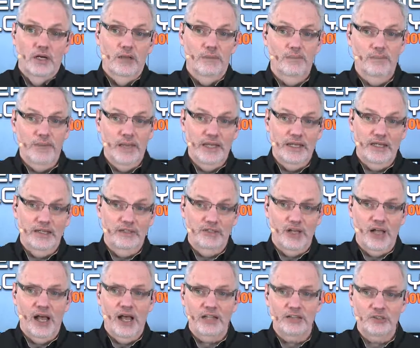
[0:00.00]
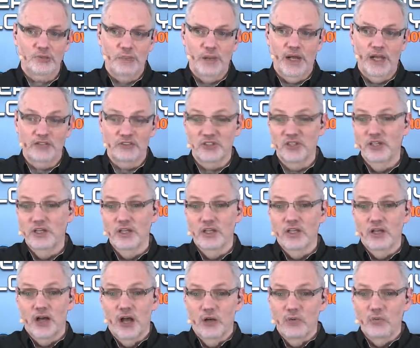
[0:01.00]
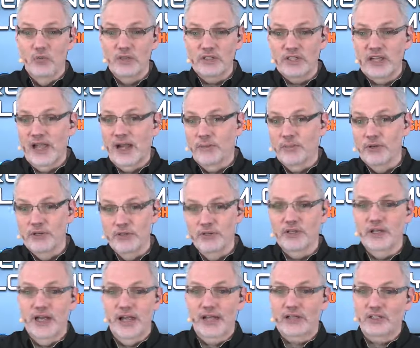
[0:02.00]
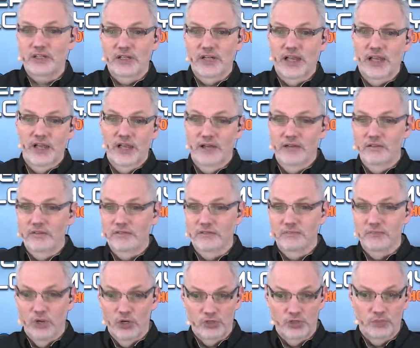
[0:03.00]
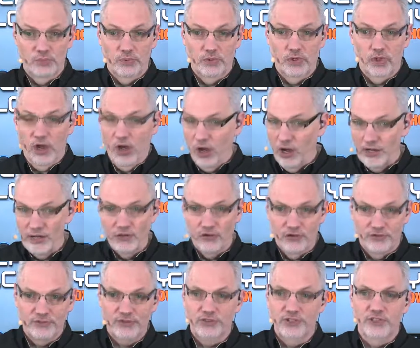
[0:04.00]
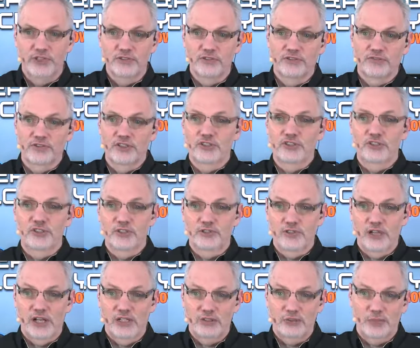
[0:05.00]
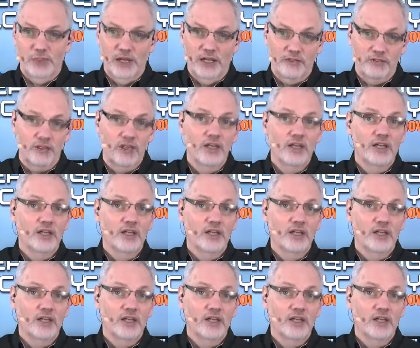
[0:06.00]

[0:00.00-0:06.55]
make into hotspots, on one camera, you could actually have multiple on and off triggers for each of those hotspots.